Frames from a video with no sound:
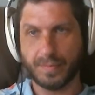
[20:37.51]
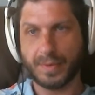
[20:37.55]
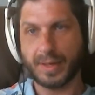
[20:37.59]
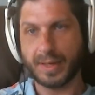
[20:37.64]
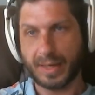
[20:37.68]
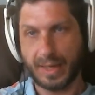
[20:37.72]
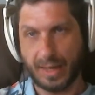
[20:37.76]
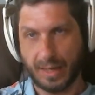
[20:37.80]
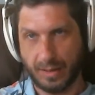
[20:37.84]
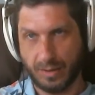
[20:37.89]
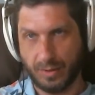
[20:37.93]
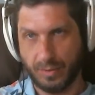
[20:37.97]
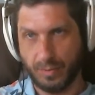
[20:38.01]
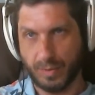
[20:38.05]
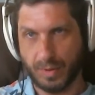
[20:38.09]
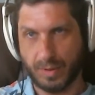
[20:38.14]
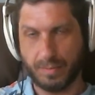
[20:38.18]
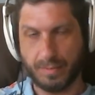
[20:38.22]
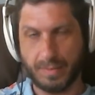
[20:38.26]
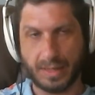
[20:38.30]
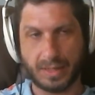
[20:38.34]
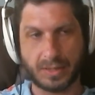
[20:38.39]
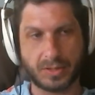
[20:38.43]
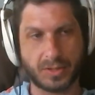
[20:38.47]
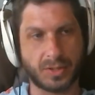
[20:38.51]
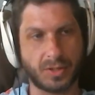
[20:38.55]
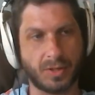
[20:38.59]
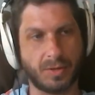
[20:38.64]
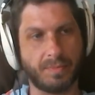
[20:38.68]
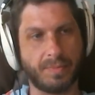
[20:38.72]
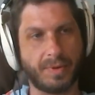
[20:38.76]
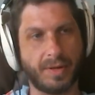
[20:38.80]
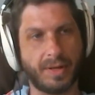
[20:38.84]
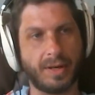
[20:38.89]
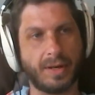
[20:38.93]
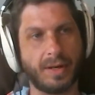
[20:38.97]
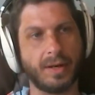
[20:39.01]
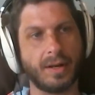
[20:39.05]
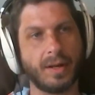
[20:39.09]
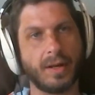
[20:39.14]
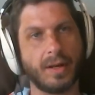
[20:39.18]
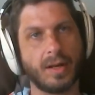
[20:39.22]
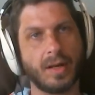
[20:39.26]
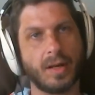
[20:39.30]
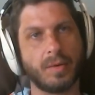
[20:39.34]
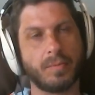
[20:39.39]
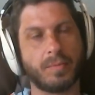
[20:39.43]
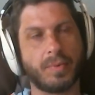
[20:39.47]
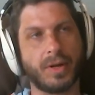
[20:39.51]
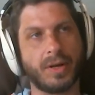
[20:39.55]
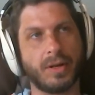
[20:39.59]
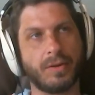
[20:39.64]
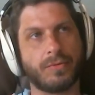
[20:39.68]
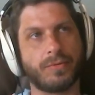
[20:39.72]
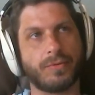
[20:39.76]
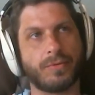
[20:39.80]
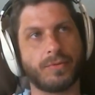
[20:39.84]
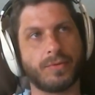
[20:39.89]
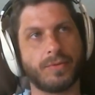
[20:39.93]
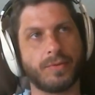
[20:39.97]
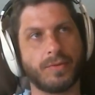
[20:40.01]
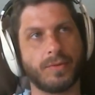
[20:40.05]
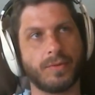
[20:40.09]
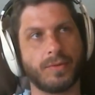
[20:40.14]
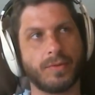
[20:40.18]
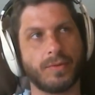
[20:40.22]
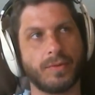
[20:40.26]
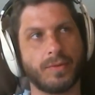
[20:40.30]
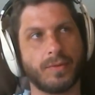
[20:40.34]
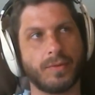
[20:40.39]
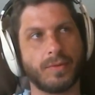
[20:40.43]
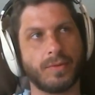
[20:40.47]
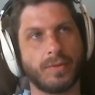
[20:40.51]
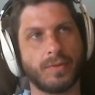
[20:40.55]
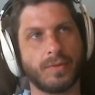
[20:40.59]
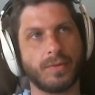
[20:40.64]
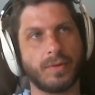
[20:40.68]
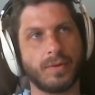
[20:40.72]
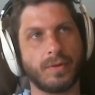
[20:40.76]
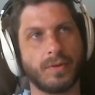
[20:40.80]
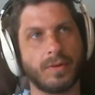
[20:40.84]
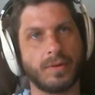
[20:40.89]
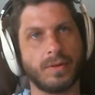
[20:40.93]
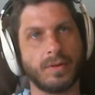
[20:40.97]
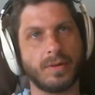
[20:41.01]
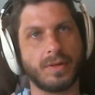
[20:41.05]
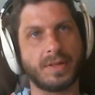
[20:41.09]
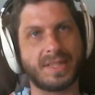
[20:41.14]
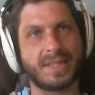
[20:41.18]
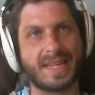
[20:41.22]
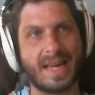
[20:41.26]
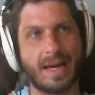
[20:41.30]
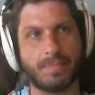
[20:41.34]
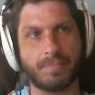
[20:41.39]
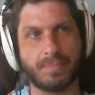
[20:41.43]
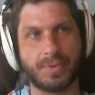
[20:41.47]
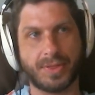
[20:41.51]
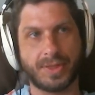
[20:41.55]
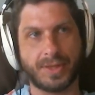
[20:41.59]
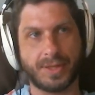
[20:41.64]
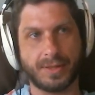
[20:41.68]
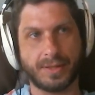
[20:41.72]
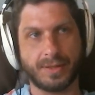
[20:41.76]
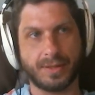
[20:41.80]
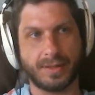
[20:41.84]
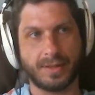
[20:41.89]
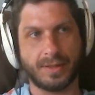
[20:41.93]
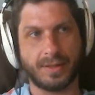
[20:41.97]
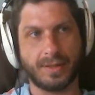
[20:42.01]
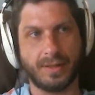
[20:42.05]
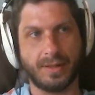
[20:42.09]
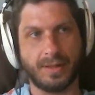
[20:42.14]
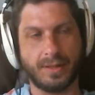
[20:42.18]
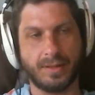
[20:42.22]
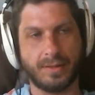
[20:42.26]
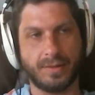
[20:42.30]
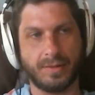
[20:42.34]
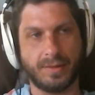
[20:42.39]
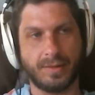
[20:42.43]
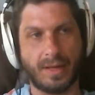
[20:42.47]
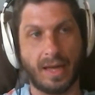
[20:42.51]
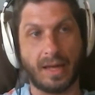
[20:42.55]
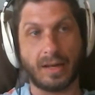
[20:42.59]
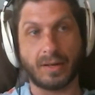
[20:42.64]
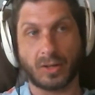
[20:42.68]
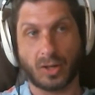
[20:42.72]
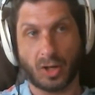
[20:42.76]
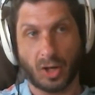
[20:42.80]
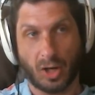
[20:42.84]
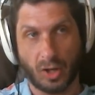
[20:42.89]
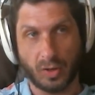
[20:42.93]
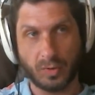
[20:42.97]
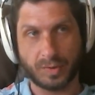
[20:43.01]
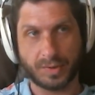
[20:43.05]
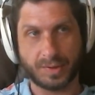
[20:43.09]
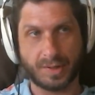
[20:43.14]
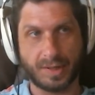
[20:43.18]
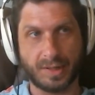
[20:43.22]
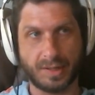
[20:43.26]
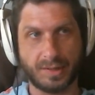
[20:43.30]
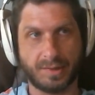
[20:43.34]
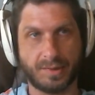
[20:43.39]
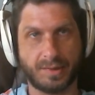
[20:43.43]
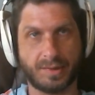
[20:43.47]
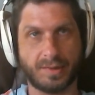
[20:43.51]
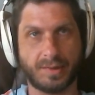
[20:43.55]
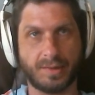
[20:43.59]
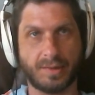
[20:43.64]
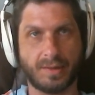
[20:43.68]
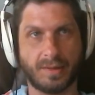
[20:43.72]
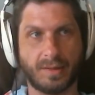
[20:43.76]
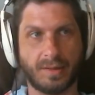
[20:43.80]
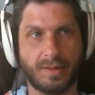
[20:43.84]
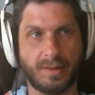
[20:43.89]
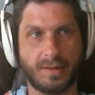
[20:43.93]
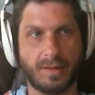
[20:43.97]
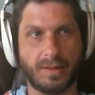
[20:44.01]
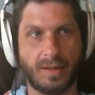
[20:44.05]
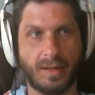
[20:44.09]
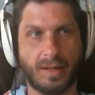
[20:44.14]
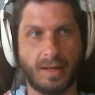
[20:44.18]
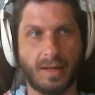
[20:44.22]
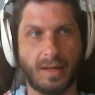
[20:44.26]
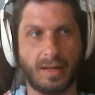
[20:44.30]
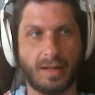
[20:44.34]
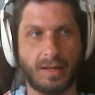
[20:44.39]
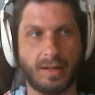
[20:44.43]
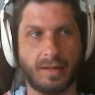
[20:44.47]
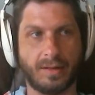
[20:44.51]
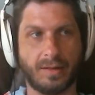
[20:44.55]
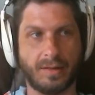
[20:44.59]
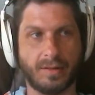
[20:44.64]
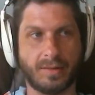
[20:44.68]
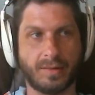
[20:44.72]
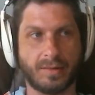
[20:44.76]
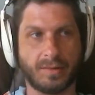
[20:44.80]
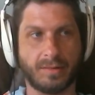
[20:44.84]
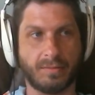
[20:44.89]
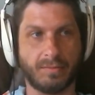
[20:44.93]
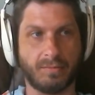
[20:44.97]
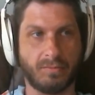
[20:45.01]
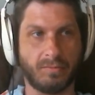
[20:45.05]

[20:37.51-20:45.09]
Again, you want to make sure, but if depth is and closeness and